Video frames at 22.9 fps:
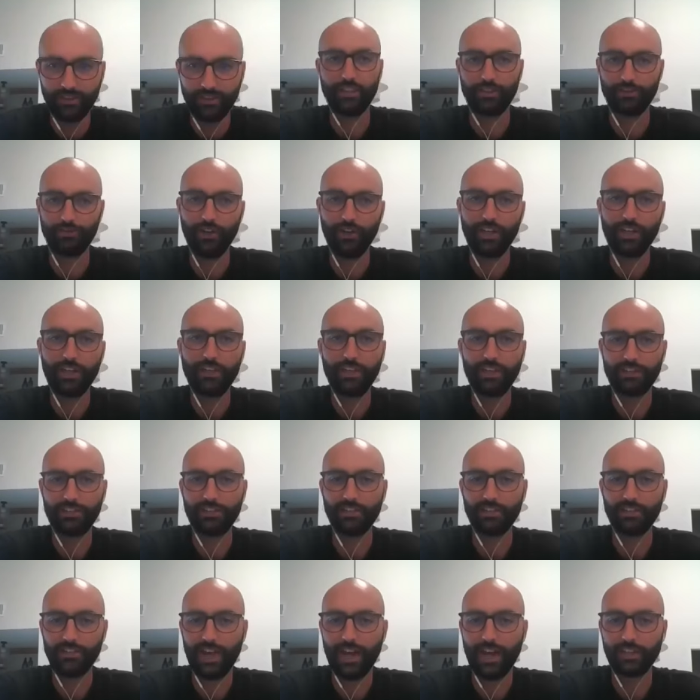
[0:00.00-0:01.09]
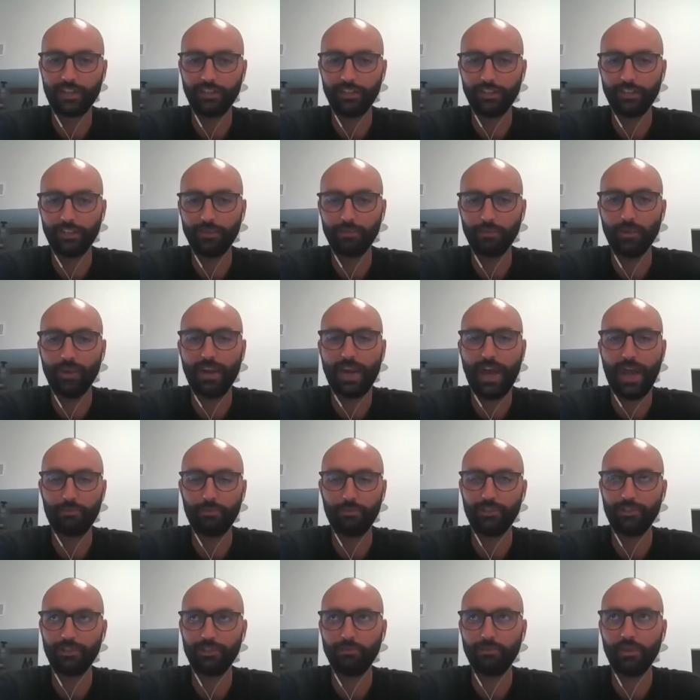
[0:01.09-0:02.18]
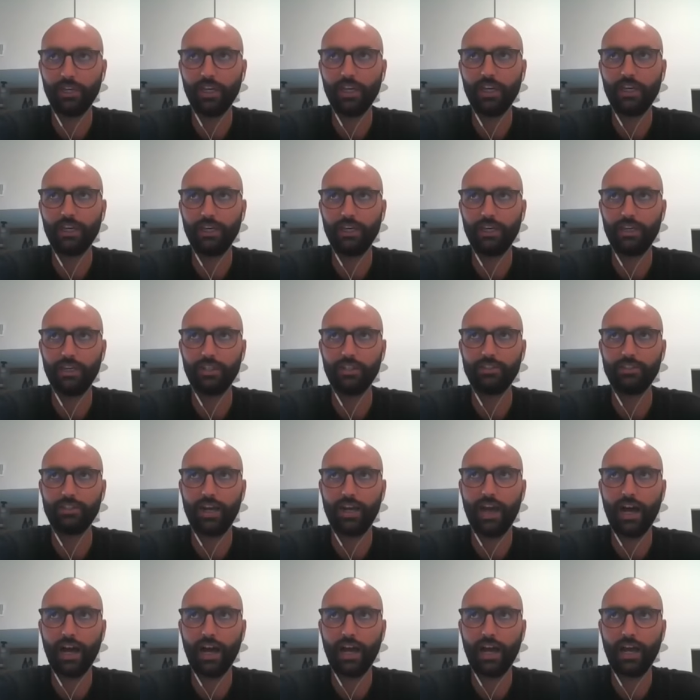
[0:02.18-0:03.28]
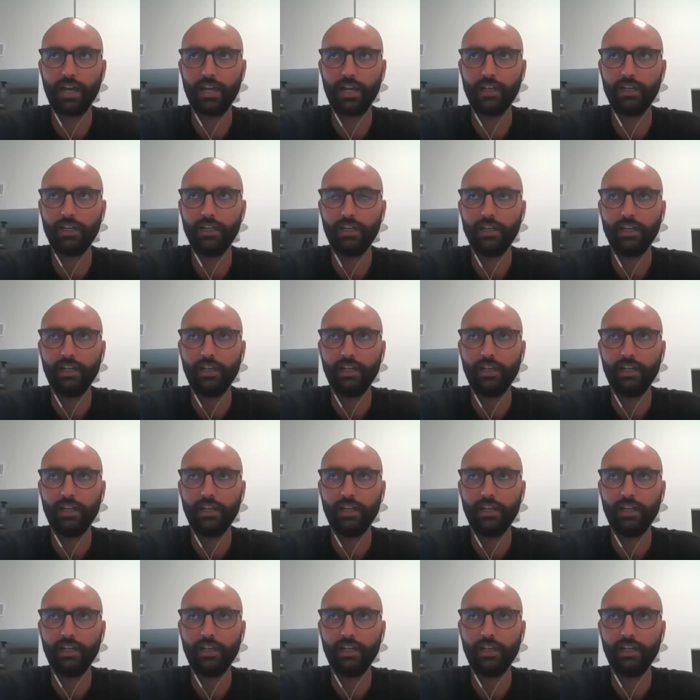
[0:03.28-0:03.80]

that's funny that's exactly what happened to me is i